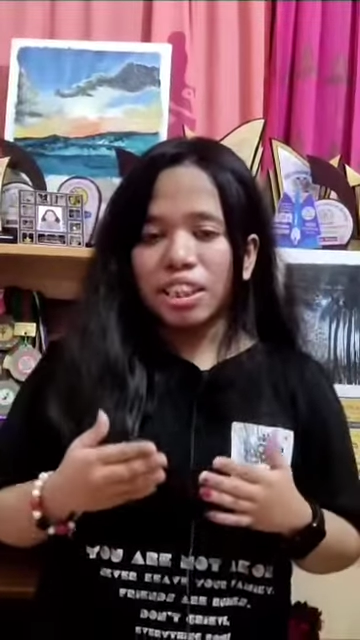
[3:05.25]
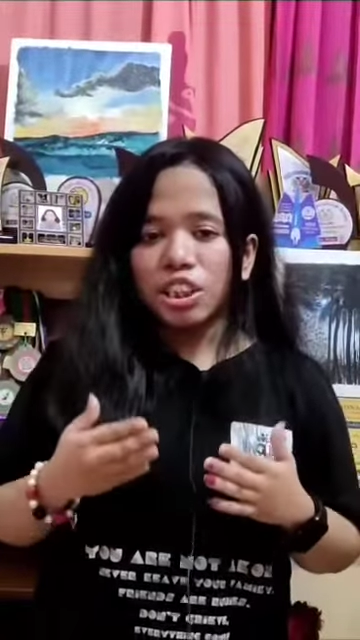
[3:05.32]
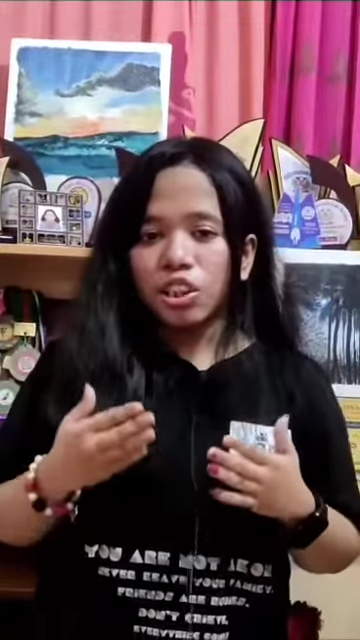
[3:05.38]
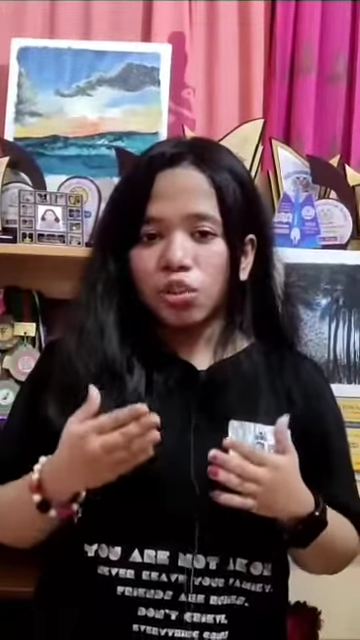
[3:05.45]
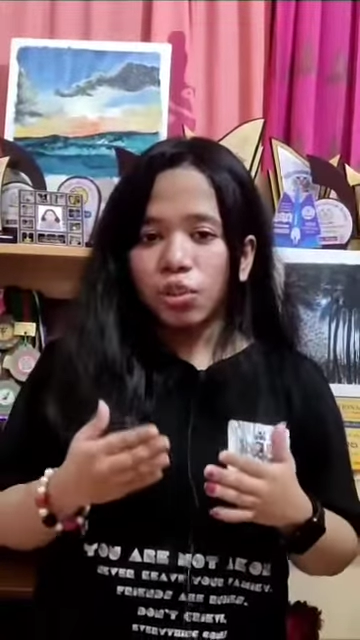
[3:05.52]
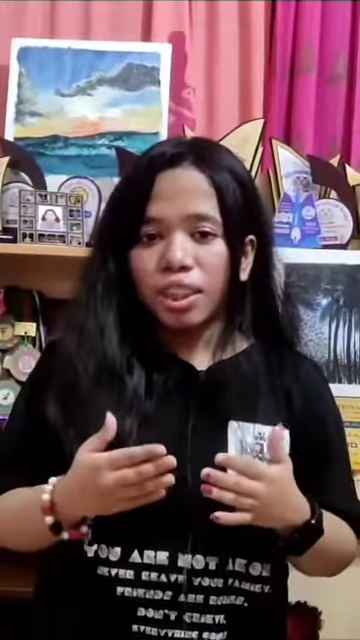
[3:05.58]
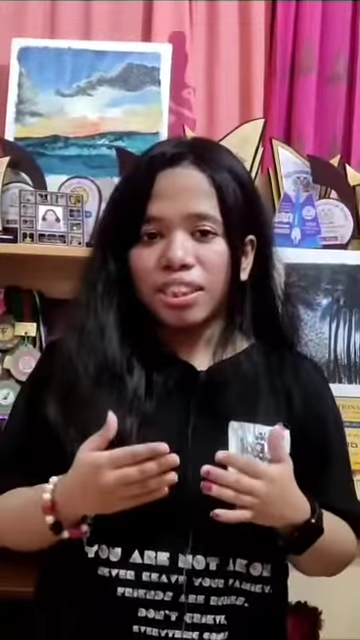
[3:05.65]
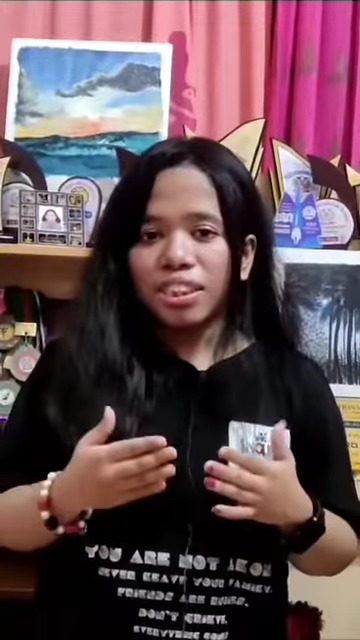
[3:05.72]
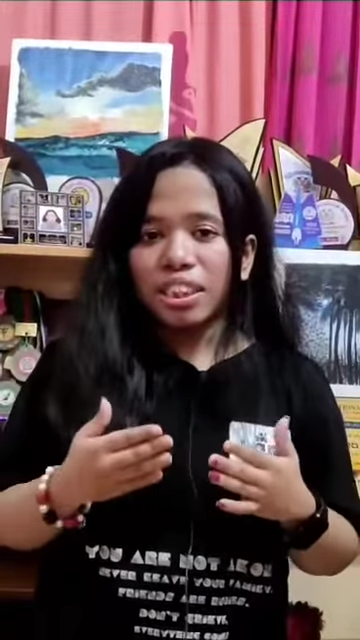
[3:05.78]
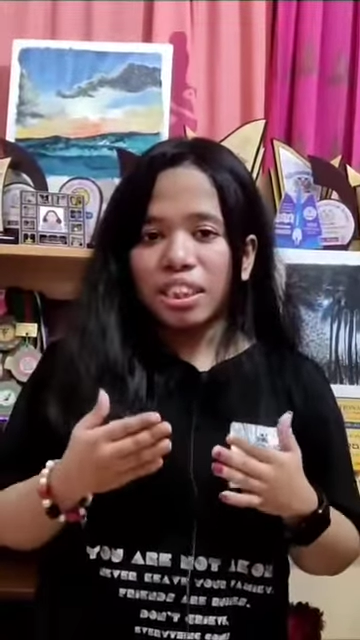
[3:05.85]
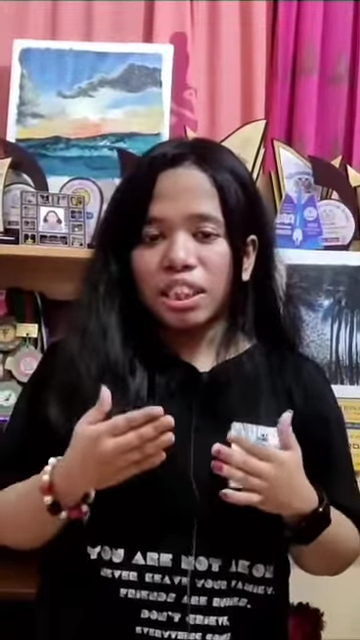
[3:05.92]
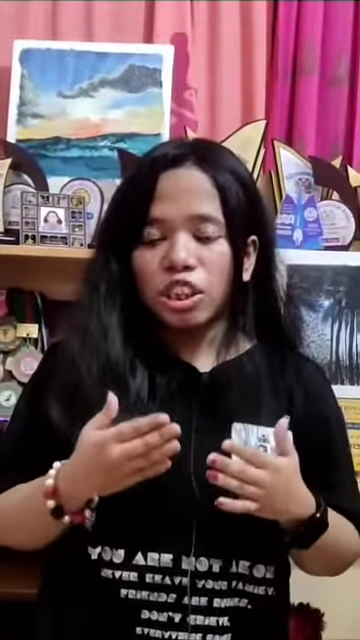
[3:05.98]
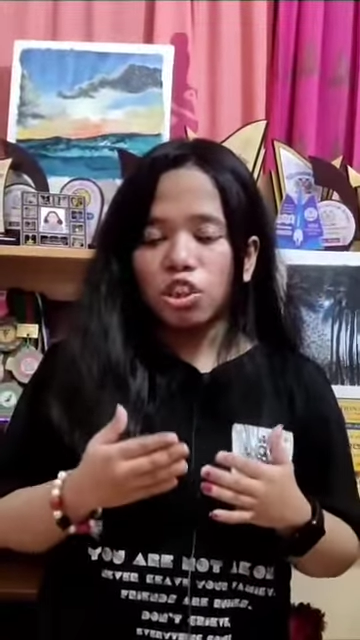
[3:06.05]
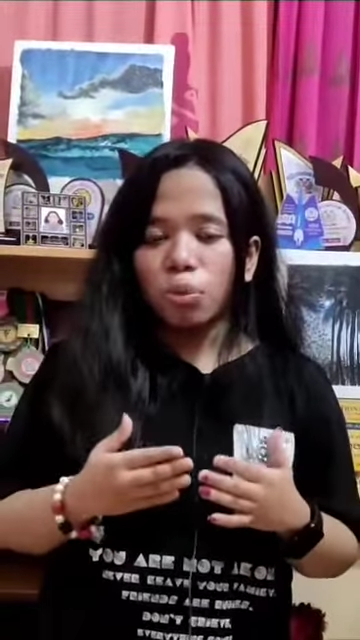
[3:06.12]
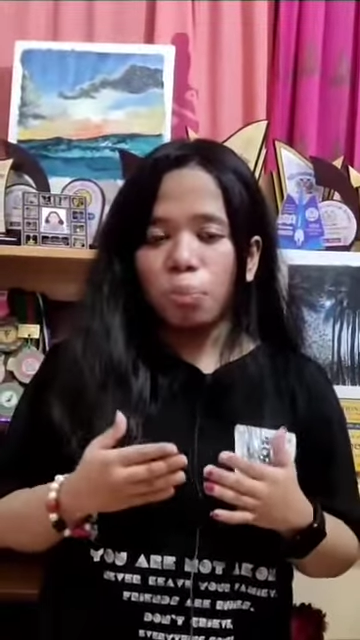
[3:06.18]
the
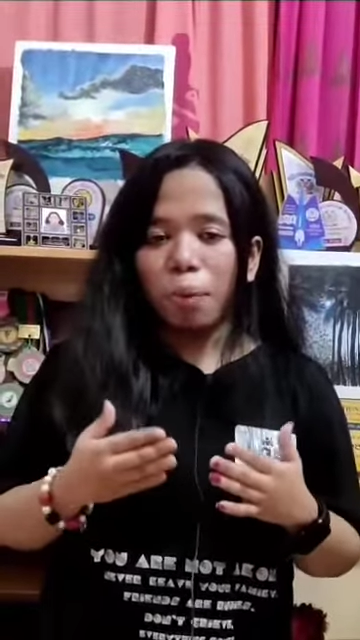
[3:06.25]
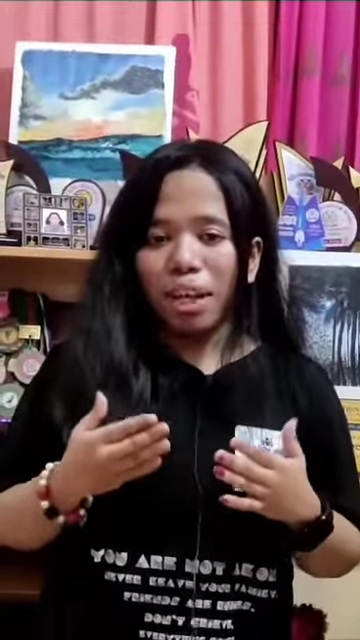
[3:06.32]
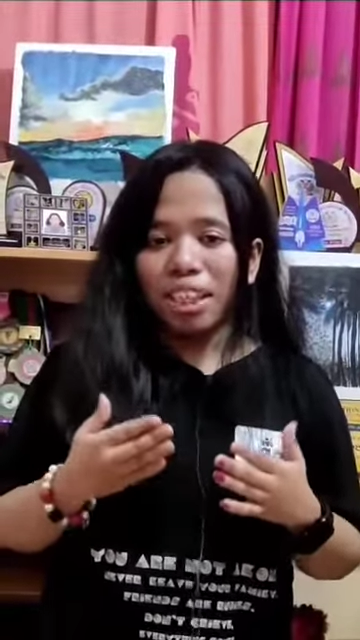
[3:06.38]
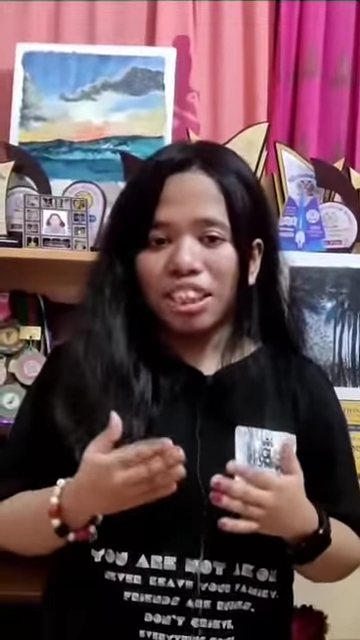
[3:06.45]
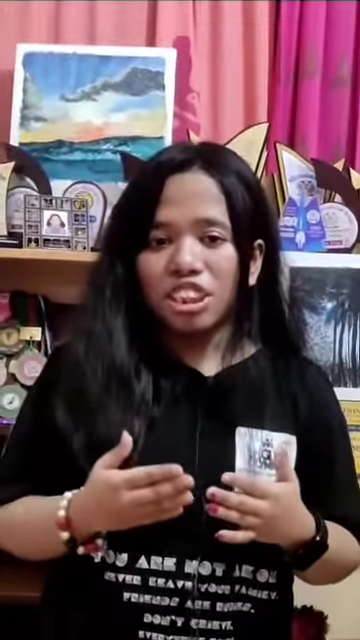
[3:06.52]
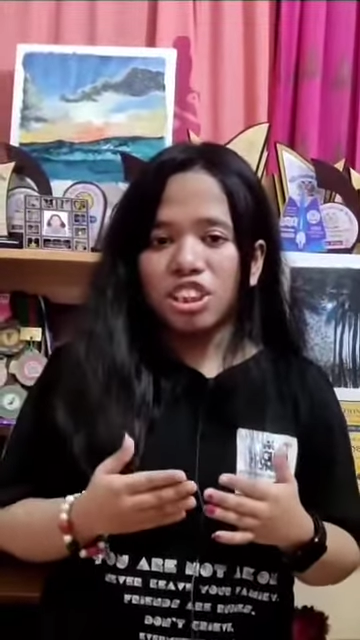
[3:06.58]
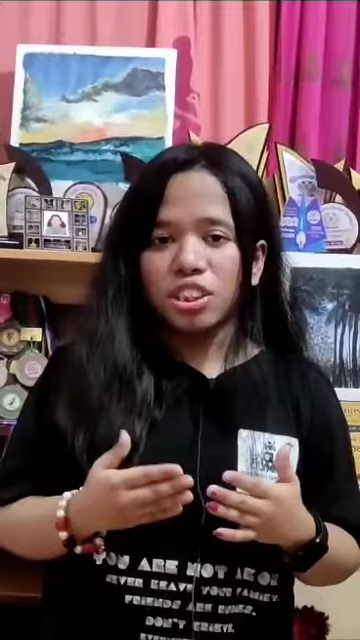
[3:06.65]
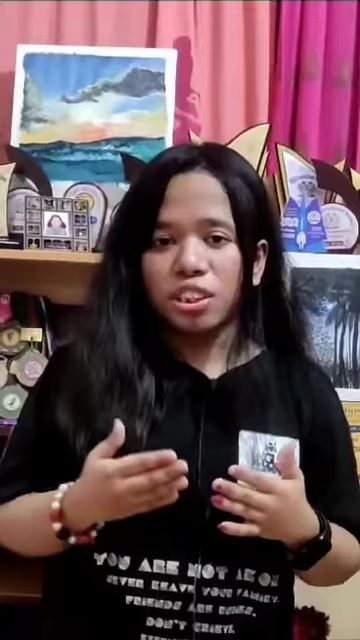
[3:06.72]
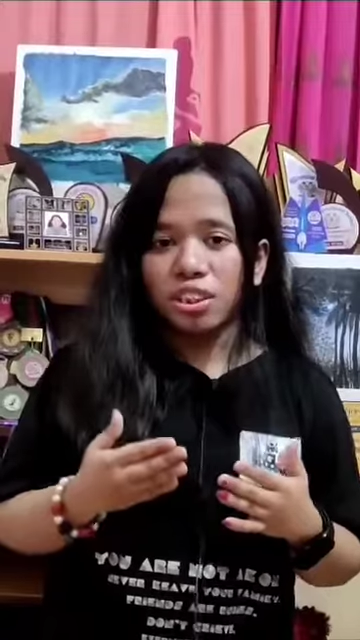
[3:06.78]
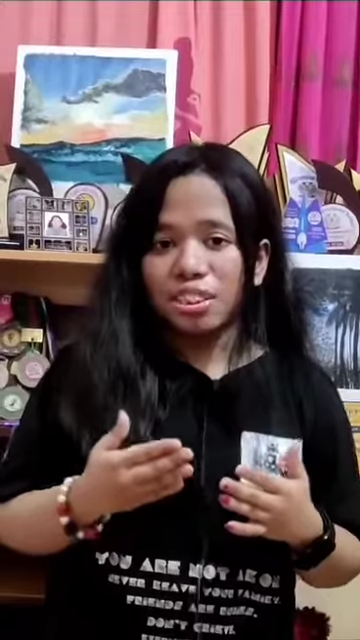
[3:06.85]
students need to manage